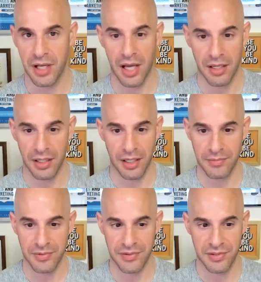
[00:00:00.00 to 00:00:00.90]
I
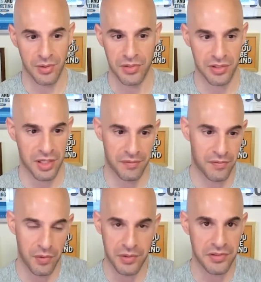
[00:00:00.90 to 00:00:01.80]
was, just kind of
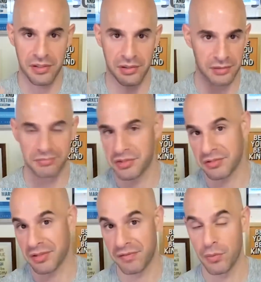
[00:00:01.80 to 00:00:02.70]
focusing on just
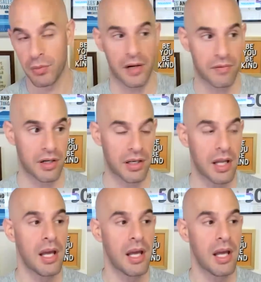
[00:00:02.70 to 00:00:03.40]
life or whatever, and